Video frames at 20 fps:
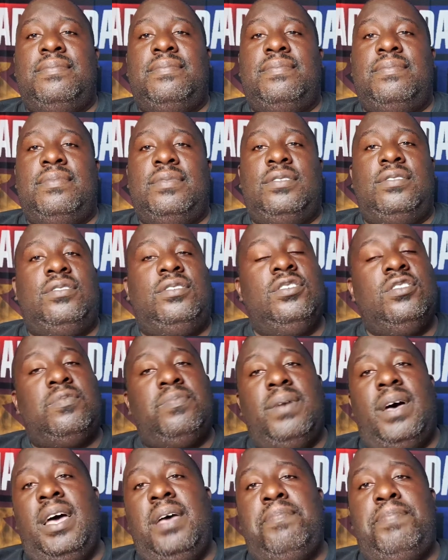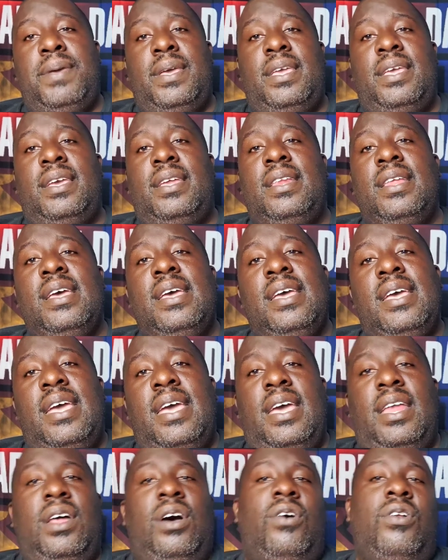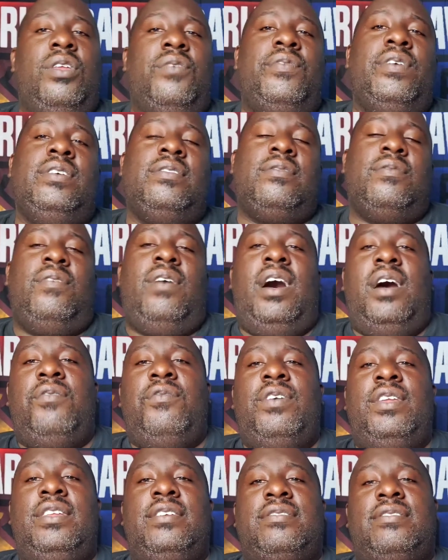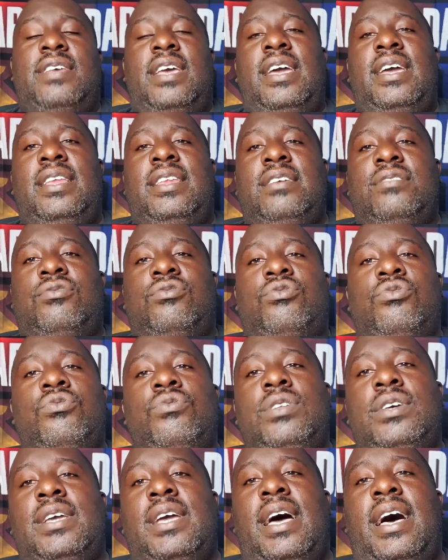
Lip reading: It's just my opinion. And the only reason why I'm really saying this truly,